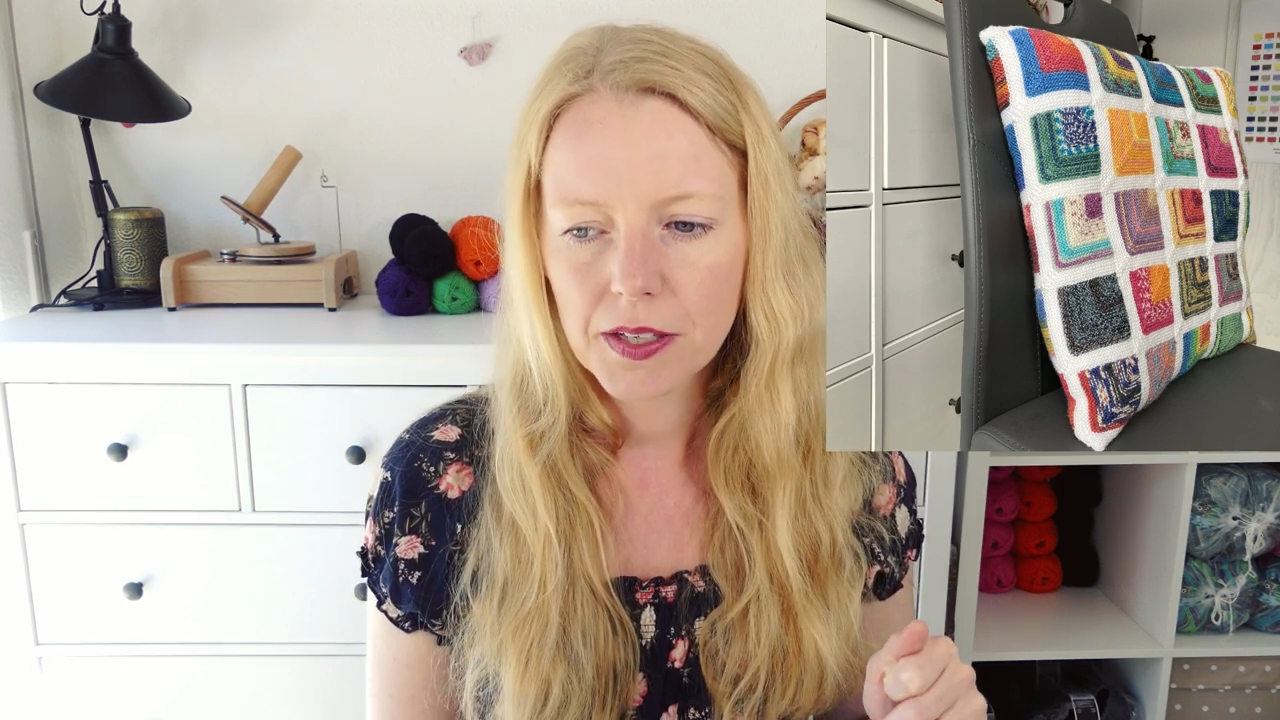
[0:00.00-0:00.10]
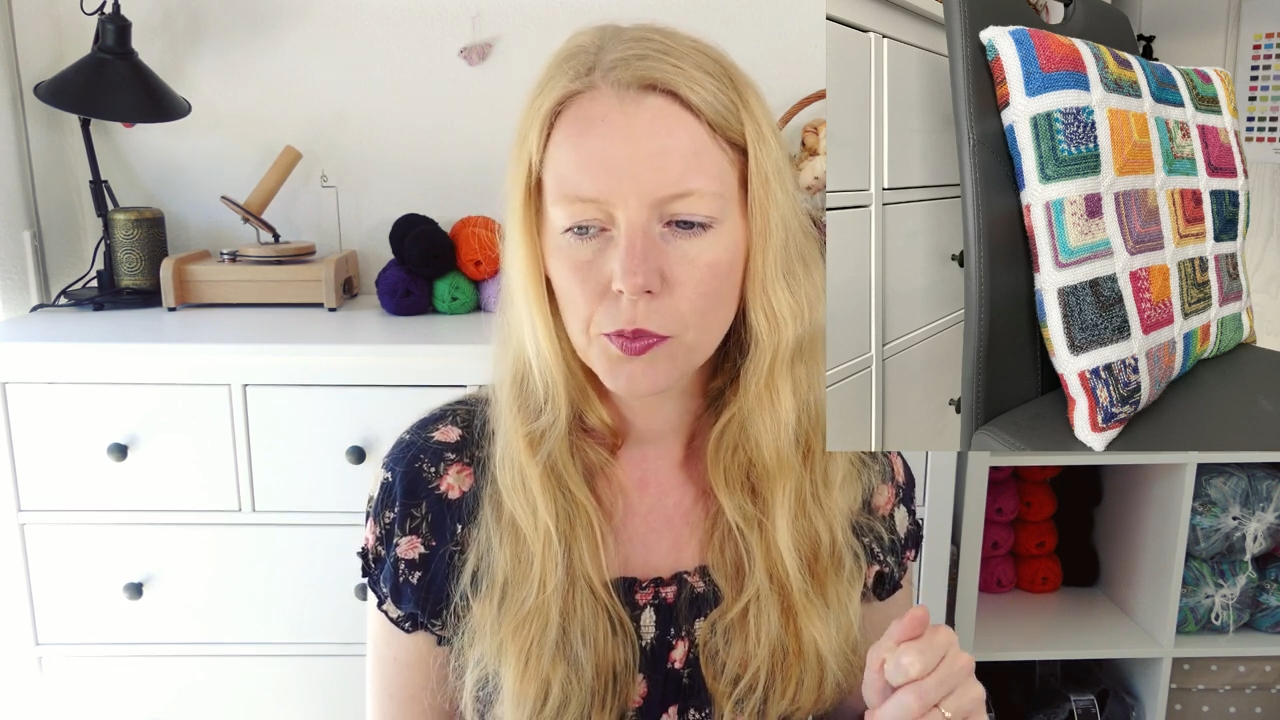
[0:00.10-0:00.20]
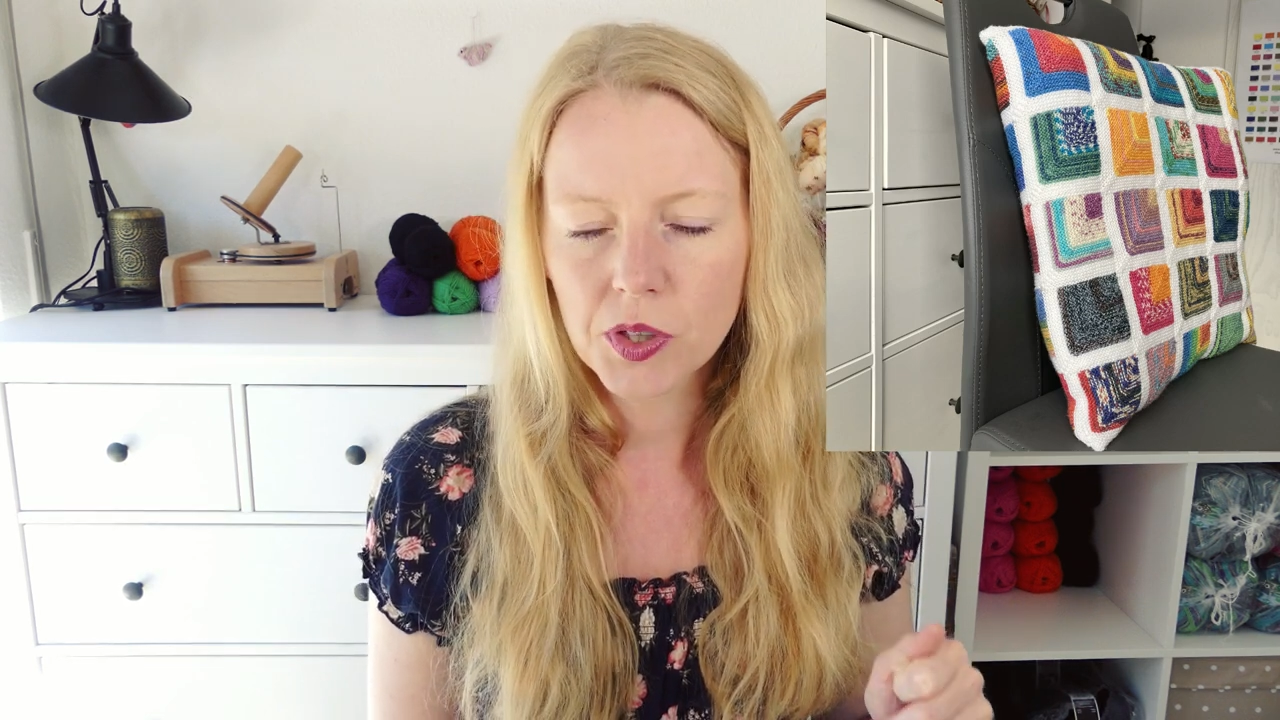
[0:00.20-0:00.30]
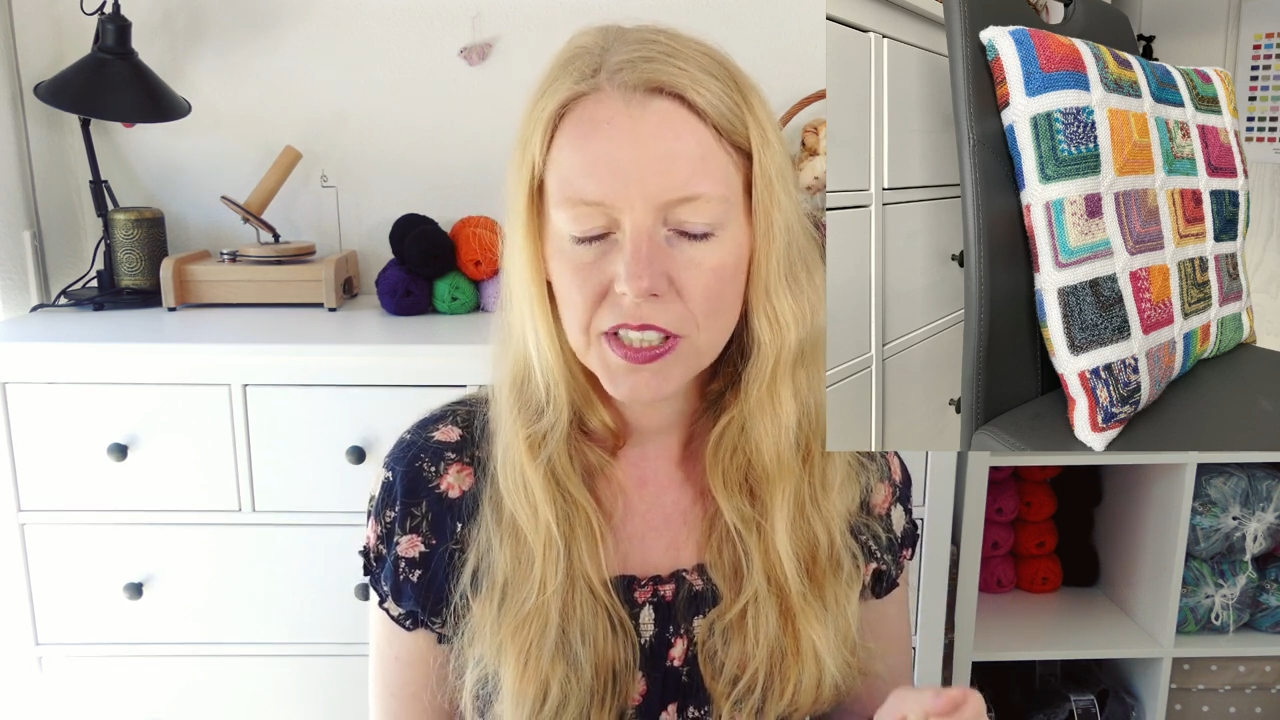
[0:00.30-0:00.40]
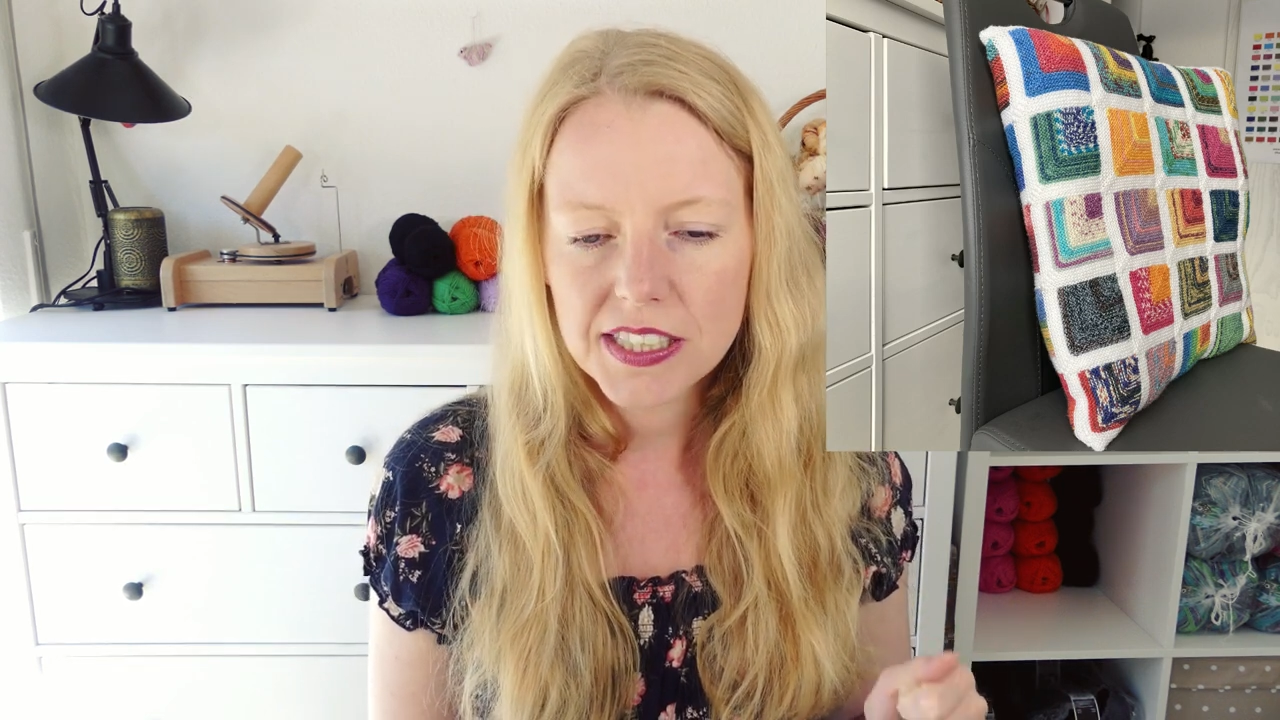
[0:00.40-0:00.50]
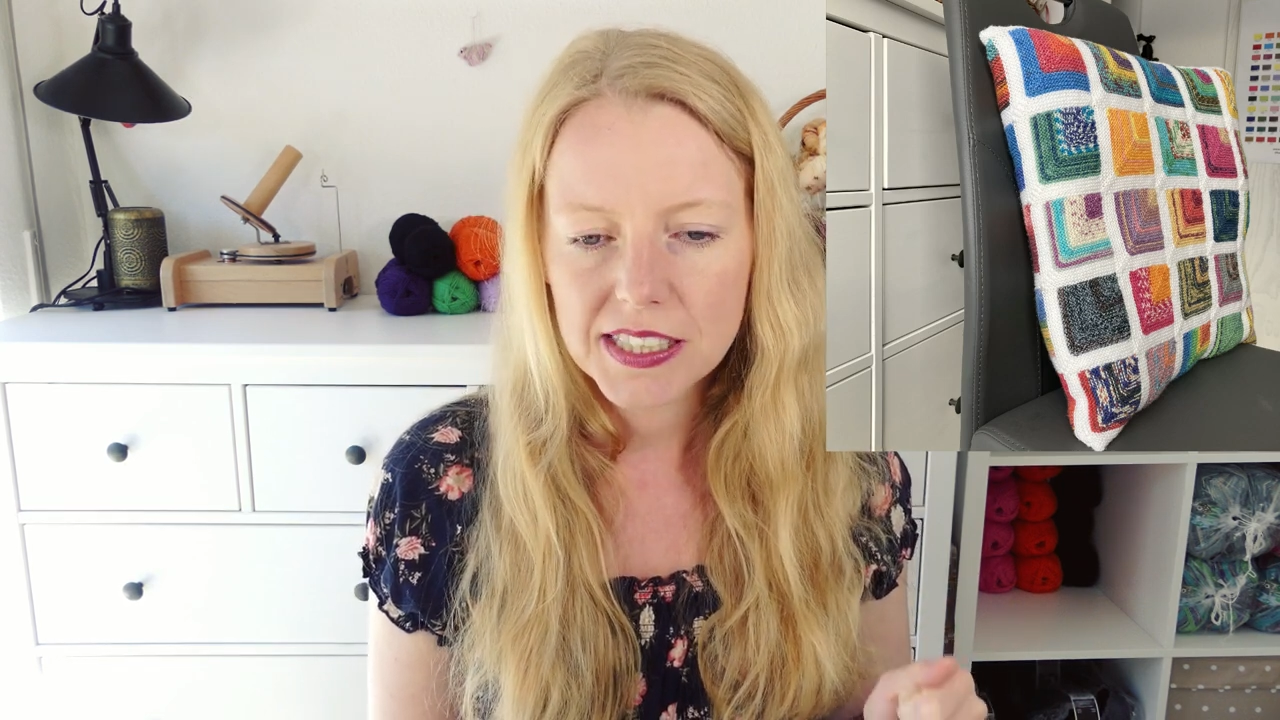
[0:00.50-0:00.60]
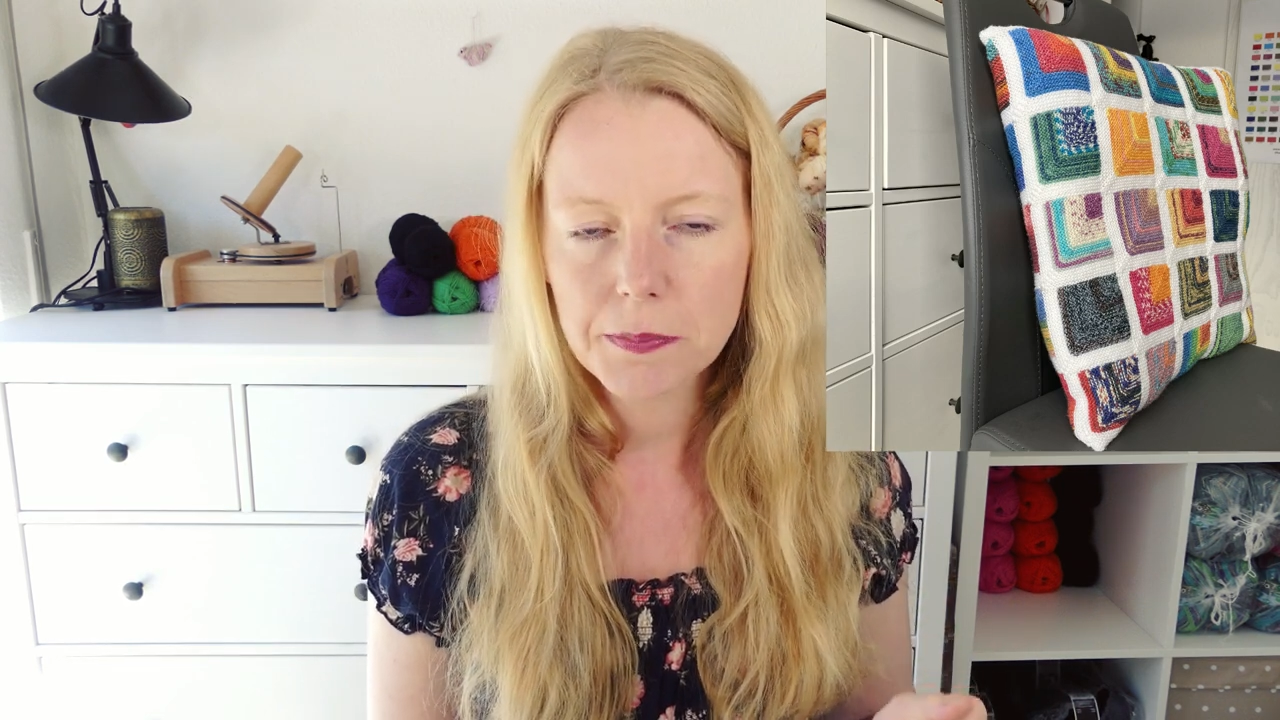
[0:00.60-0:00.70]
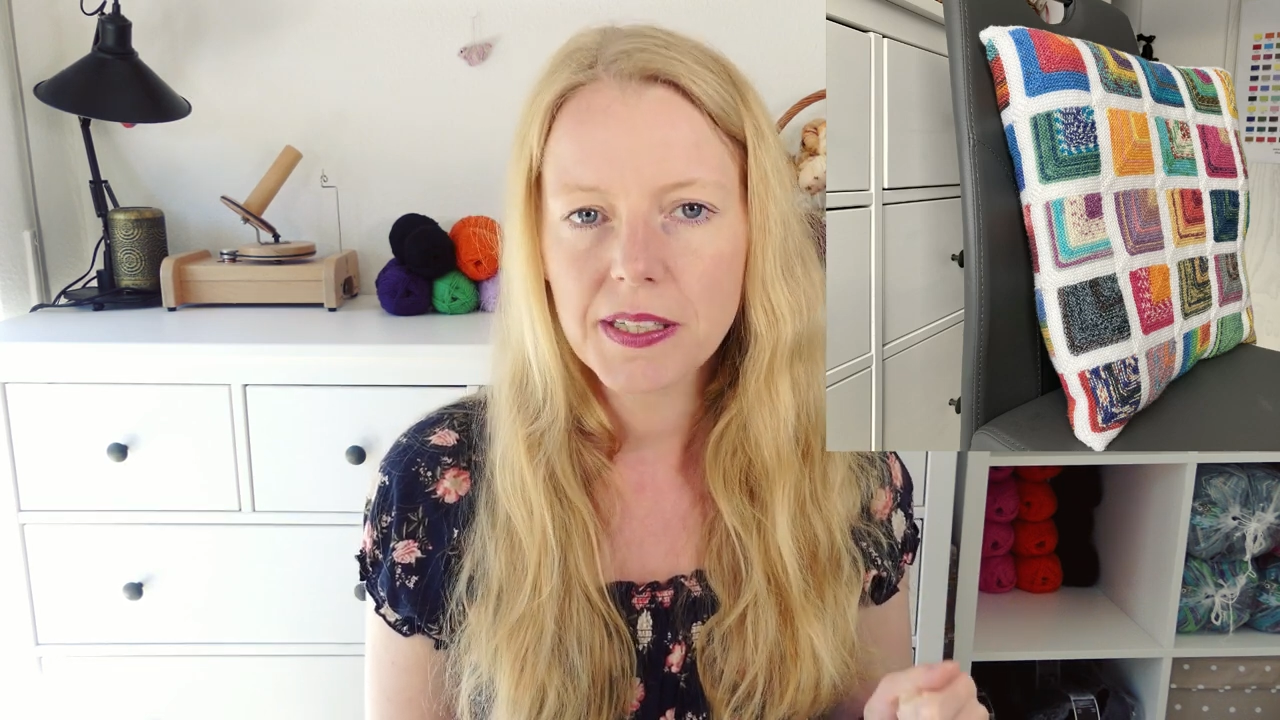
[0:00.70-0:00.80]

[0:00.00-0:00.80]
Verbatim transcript: wouldn't it